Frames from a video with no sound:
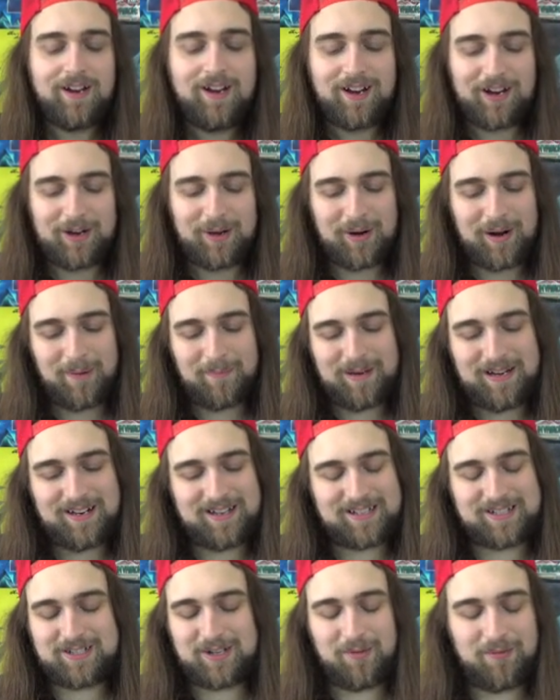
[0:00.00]
You know what I mean?
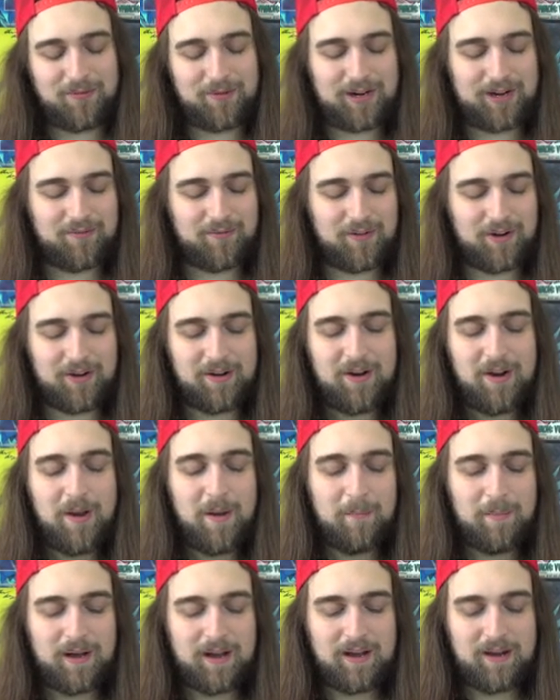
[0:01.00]
It's so freaking fun.
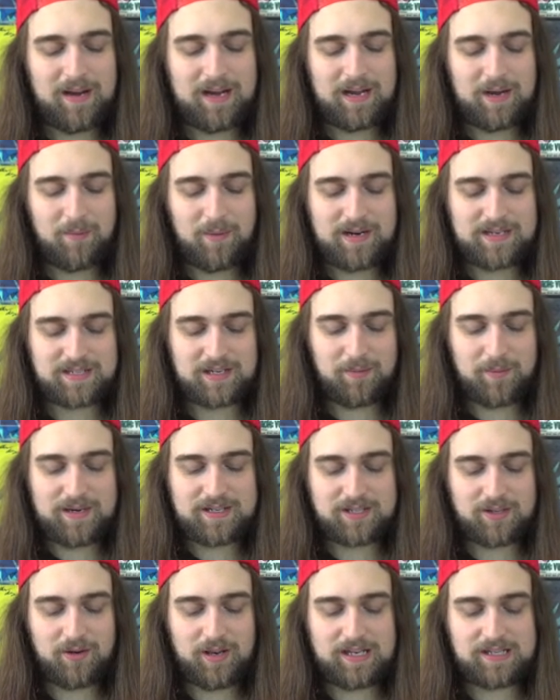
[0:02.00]
But uh, anyways, anyway,
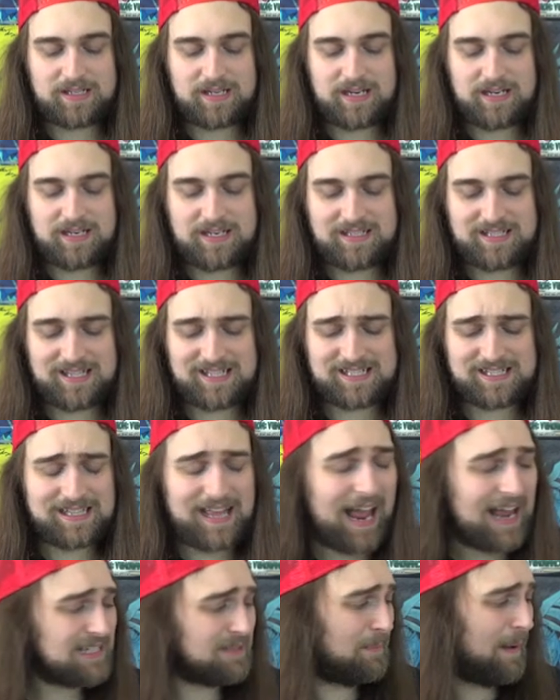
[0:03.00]
so let's get into this
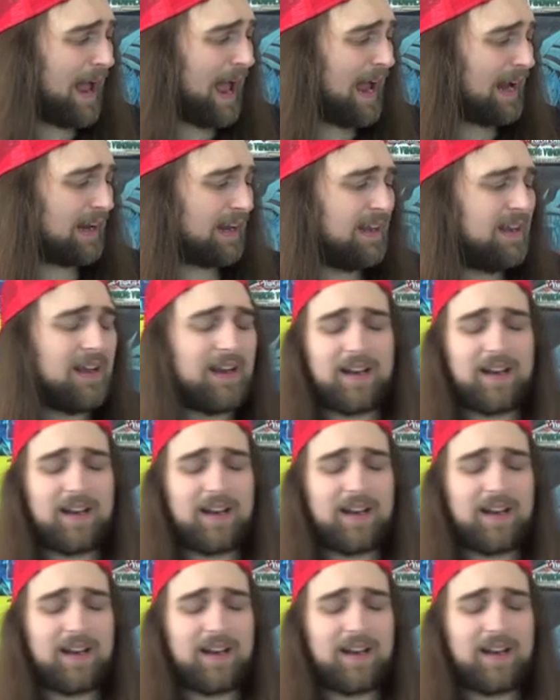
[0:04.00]
last pack.